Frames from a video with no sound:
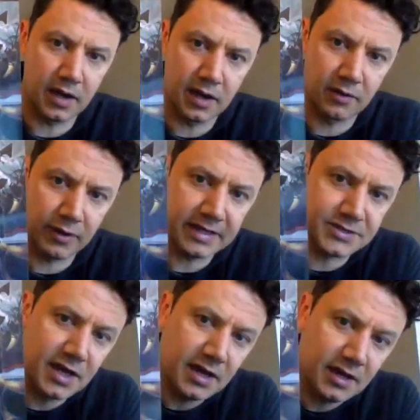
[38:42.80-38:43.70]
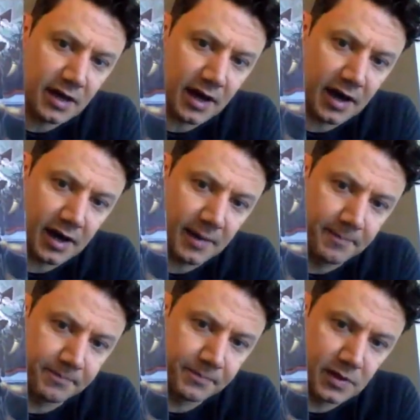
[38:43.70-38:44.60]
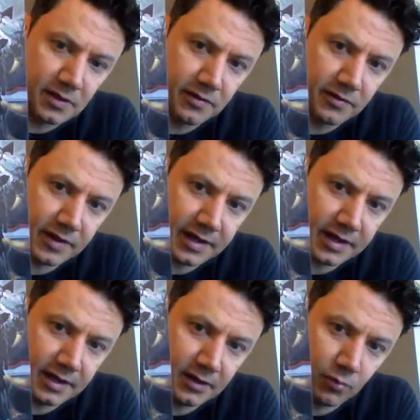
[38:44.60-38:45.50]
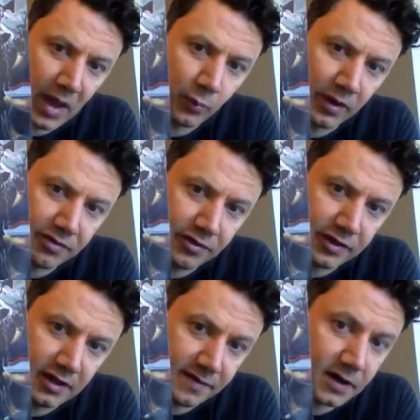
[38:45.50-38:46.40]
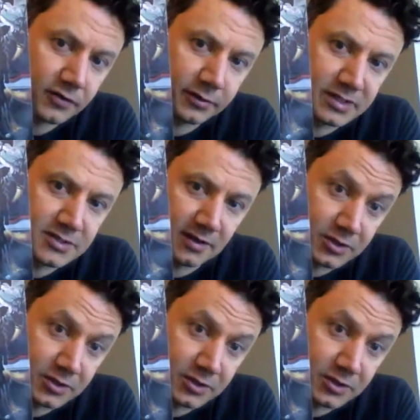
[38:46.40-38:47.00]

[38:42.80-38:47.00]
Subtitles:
race, they went with the Nethalgu instead,